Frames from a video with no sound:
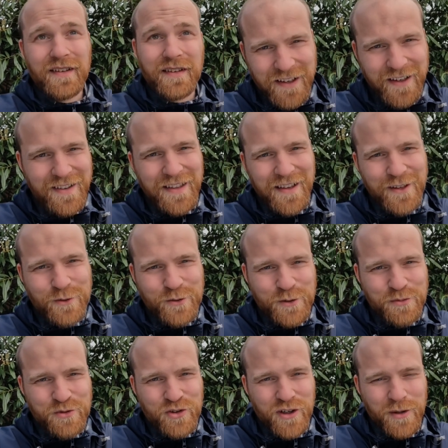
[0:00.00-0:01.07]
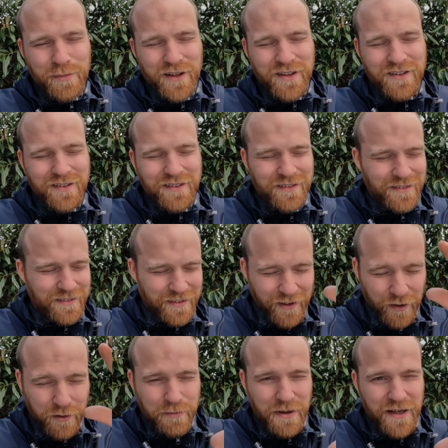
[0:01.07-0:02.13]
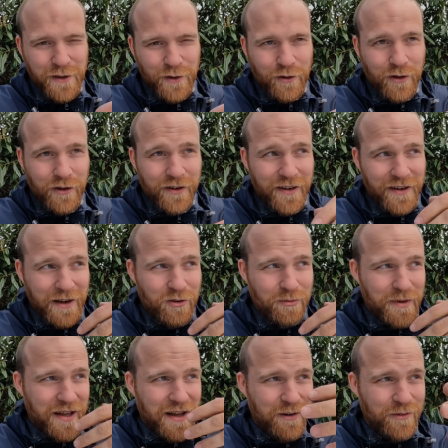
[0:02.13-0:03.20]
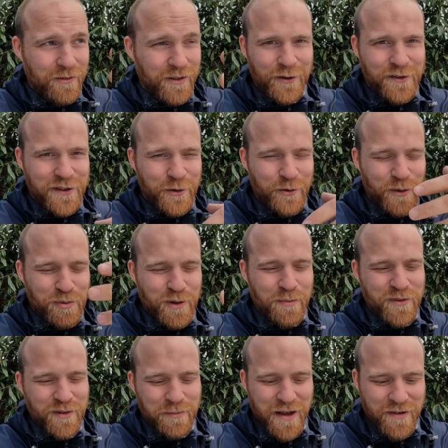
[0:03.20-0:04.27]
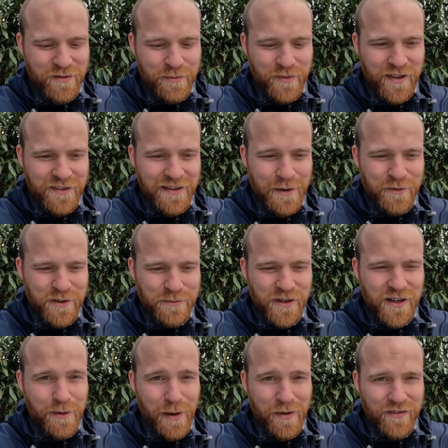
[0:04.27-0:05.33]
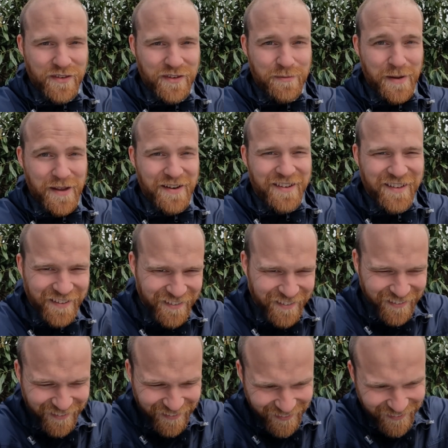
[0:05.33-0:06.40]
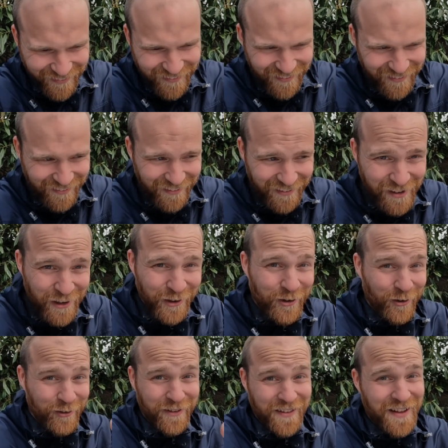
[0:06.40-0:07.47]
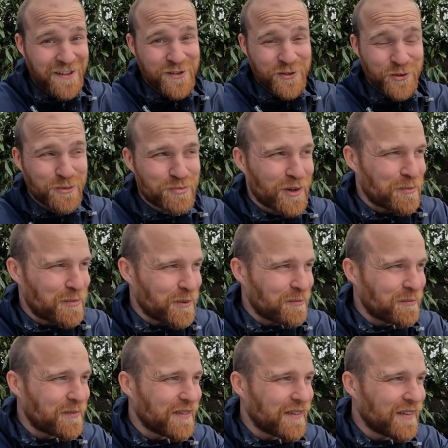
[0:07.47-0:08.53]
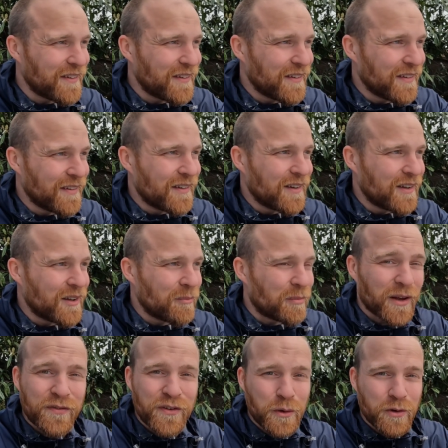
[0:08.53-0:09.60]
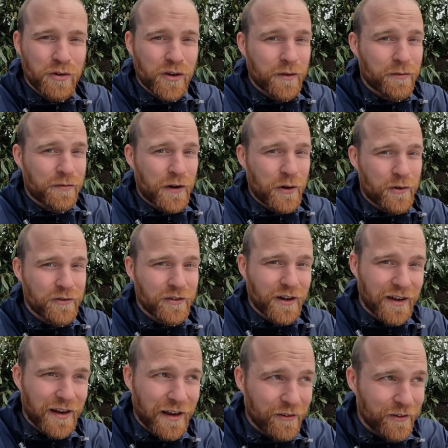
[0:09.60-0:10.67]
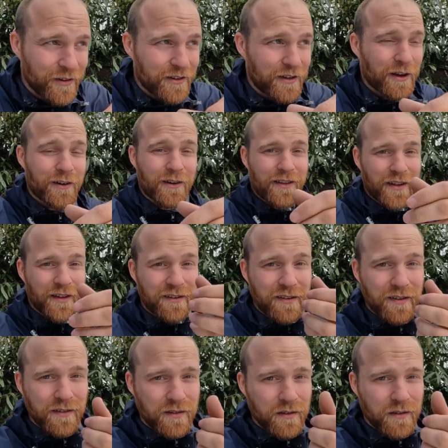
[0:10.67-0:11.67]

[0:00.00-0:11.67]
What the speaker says: Click that little subscribe button. It'd mean a lot, it'd help me out. You can see all the problems I'm having with this and how much money I'm having to spend. Not that that's your problem. But if you were on a phone right now, you'd go like this.